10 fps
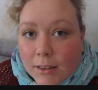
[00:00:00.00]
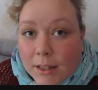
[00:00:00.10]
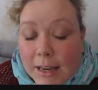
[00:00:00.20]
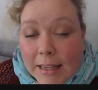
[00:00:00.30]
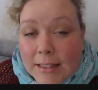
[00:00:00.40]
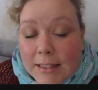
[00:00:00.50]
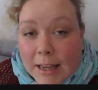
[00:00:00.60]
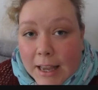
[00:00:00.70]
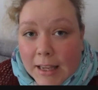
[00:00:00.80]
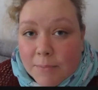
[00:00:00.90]
The next
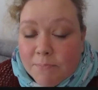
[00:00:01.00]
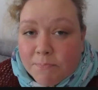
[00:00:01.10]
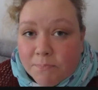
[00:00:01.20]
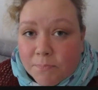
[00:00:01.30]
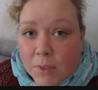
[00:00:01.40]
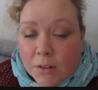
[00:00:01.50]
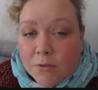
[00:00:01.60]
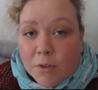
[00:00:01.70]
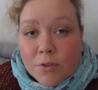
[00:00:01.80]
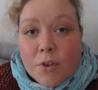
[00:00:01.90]
day
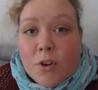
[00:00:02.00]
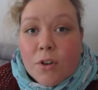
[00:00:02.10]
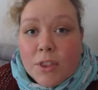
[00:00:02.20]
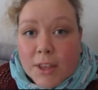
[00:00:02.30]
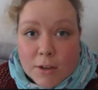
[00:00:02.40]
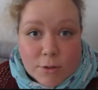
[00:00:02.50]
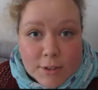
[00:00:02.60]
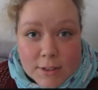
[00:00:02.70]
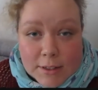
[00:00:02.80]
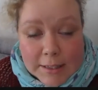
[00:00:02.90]
for
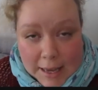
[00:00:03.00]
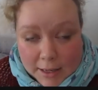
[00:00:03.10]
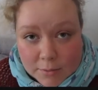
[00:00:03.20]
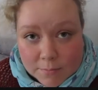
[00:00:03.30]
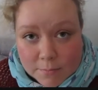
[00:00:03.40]
4,000 yen